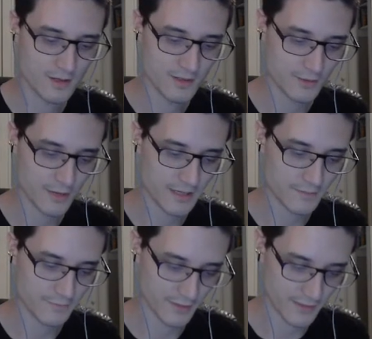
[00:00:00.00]
So I can
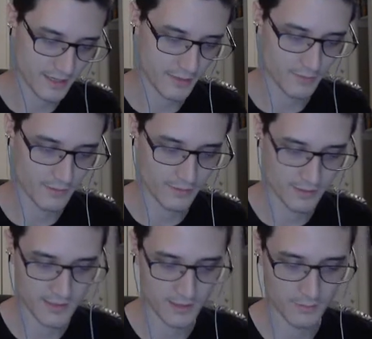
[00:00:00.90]
forget
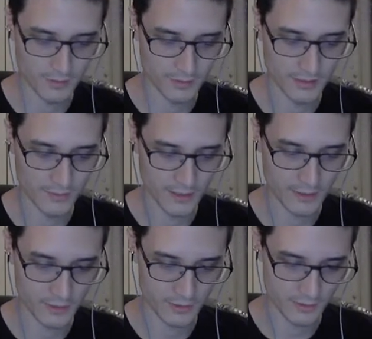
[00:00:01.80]
this ability, Rayo
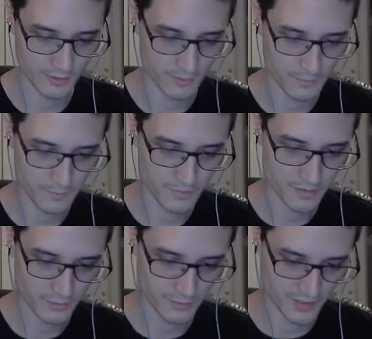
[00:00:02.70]
Curto,
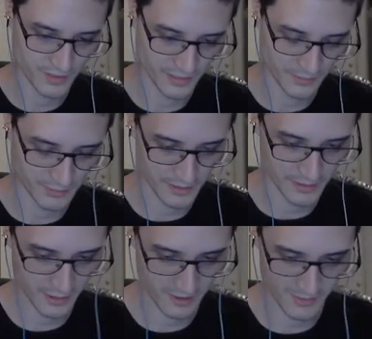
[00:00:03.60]
which is like really a
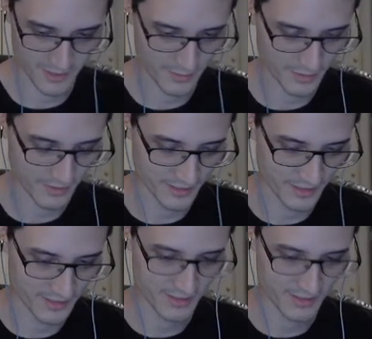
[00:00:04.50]
garbage ability,